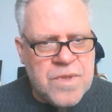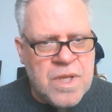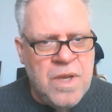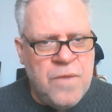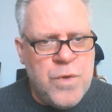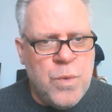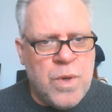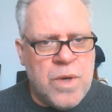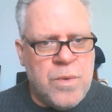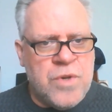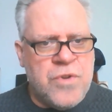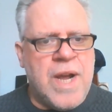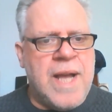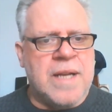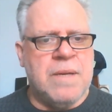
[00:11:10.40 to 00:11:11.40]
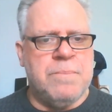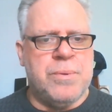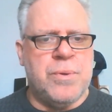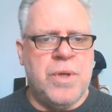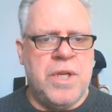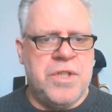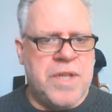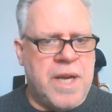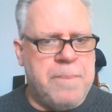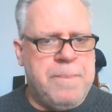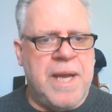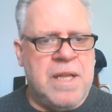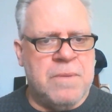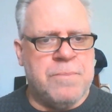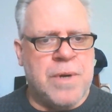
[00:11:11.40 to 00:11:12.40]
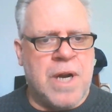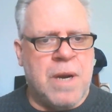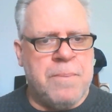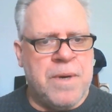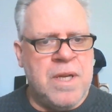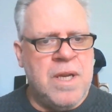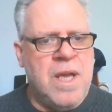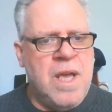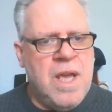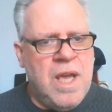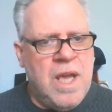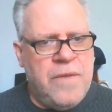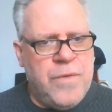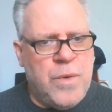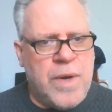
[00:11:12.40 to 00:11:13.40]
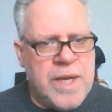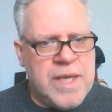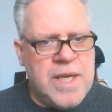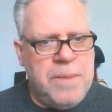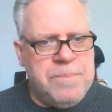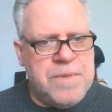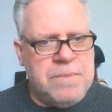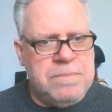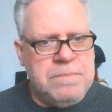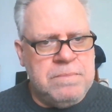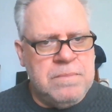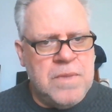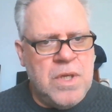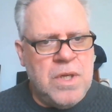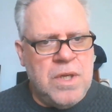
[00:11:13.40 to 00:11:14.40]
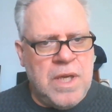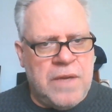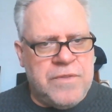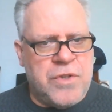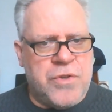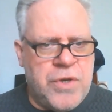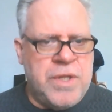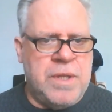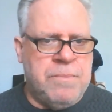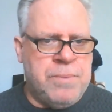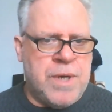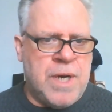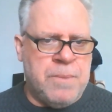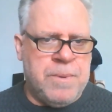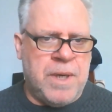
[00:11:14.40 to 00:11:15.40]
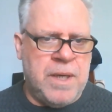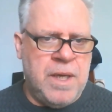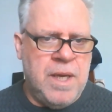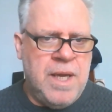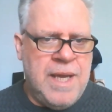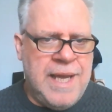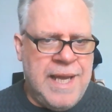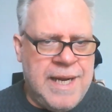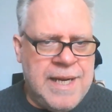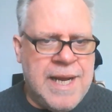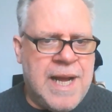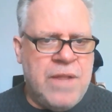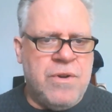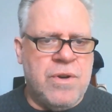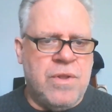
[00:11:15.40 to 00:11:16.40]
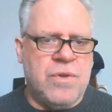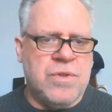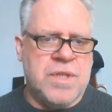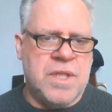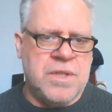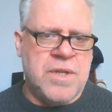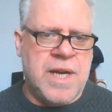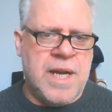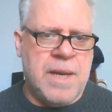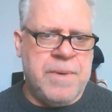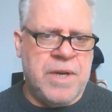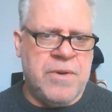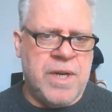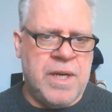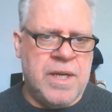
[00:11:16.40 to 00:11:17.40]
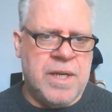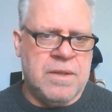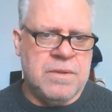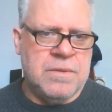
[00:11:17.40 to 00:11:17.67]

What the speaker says: if you want to attract employees, you got to pay them properly. If you want to keep them, you have to treat them properly. And neither of those things are happening right now.